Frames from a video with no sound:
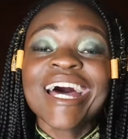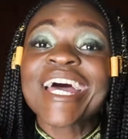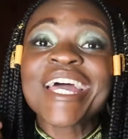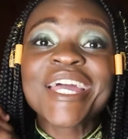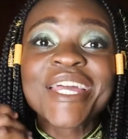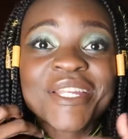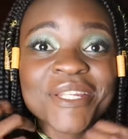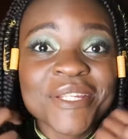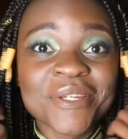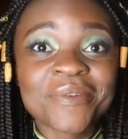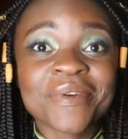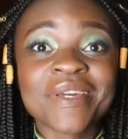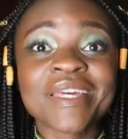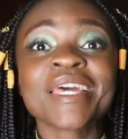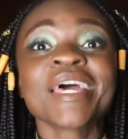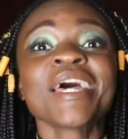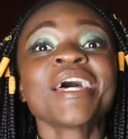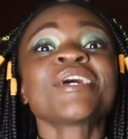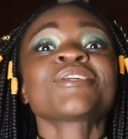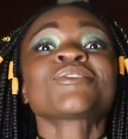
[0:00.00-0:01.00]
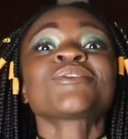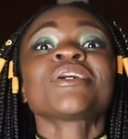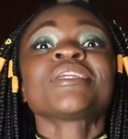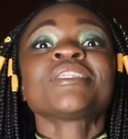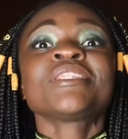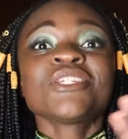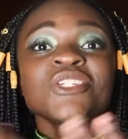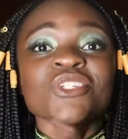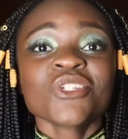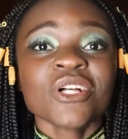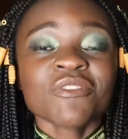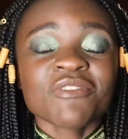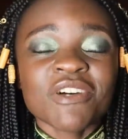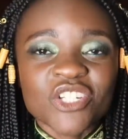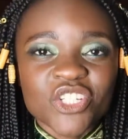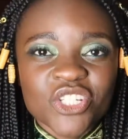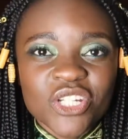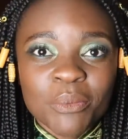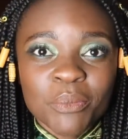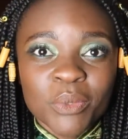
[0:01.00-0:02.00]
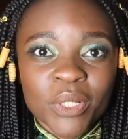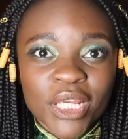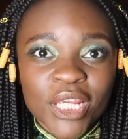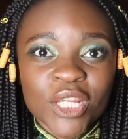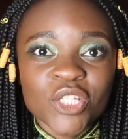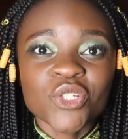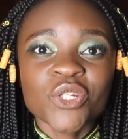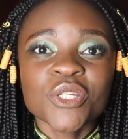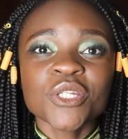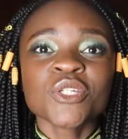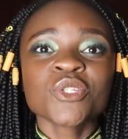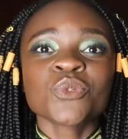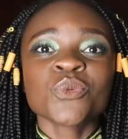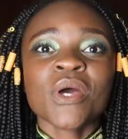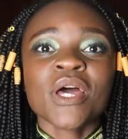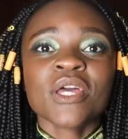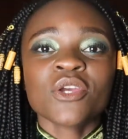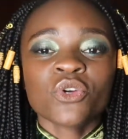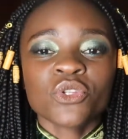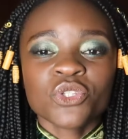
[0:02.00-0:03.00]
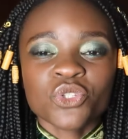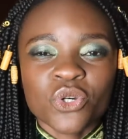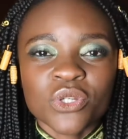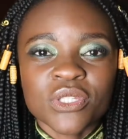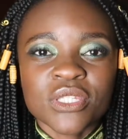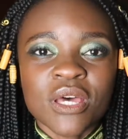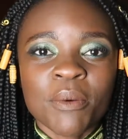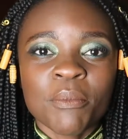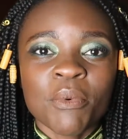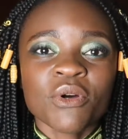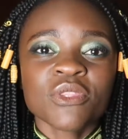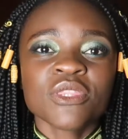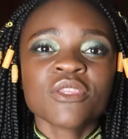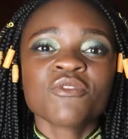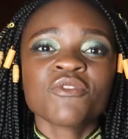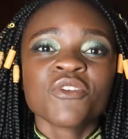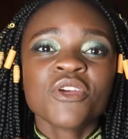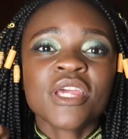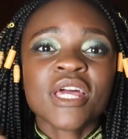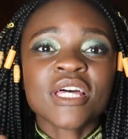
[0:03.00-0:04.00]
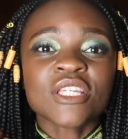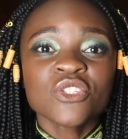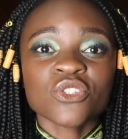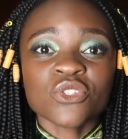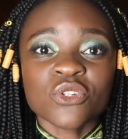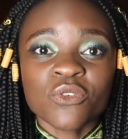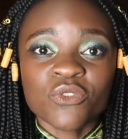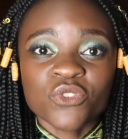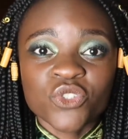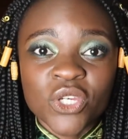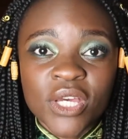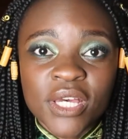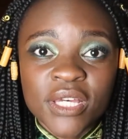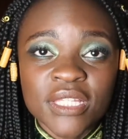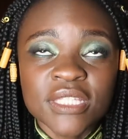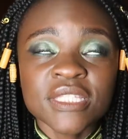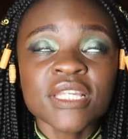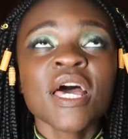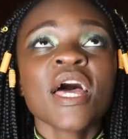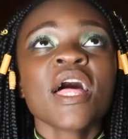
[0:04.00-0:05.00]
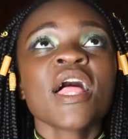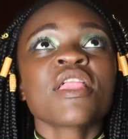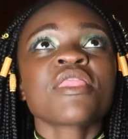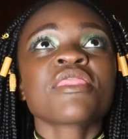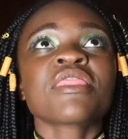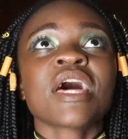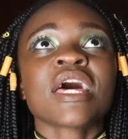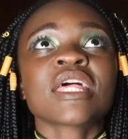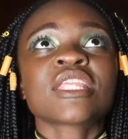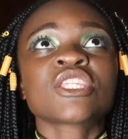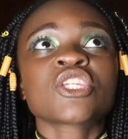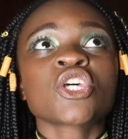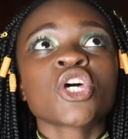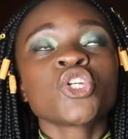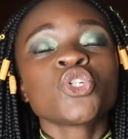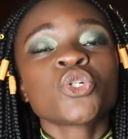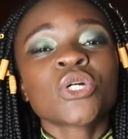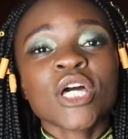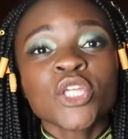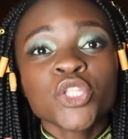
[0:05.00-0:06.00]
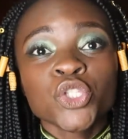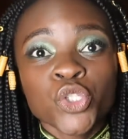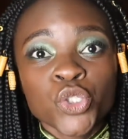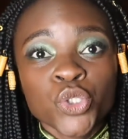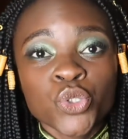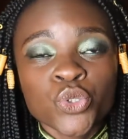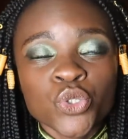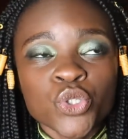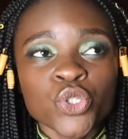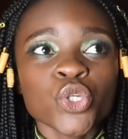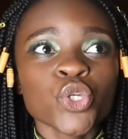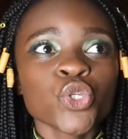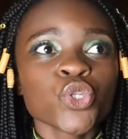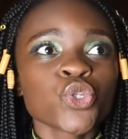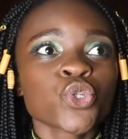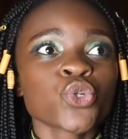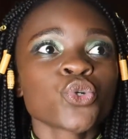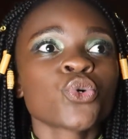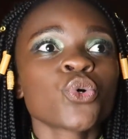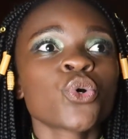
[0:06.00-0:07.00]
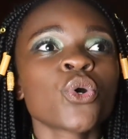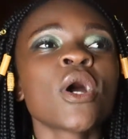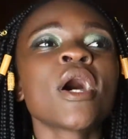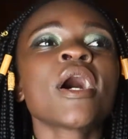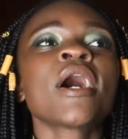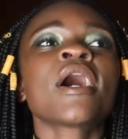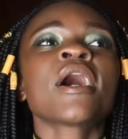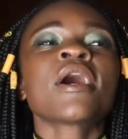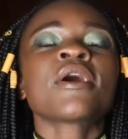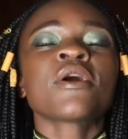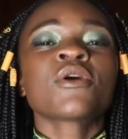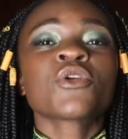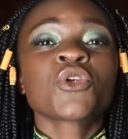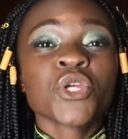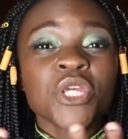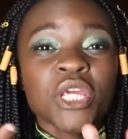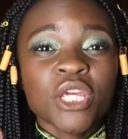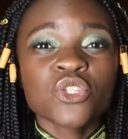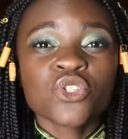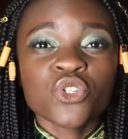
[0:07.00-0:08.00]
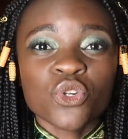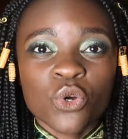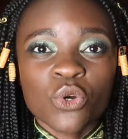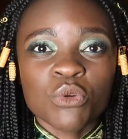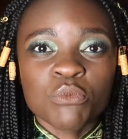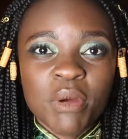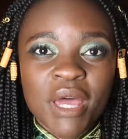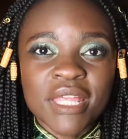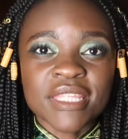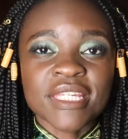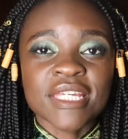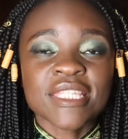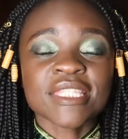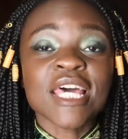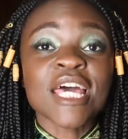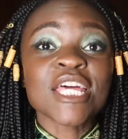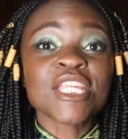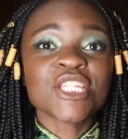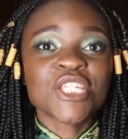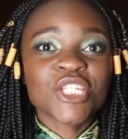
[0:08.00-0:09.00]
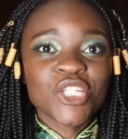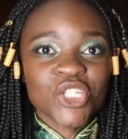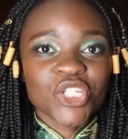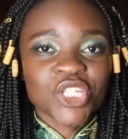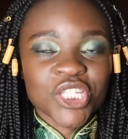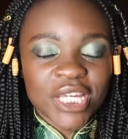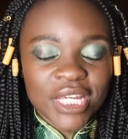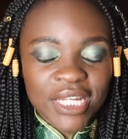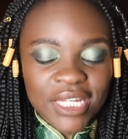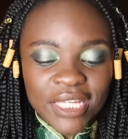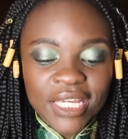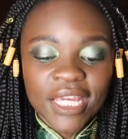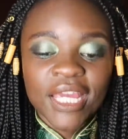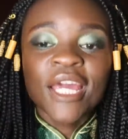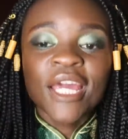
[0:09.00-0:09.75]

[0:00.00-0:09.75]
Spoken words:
Anyway, so in digital fashion application is where you're taught about the various softwares that you can use to create your own patterns digitally.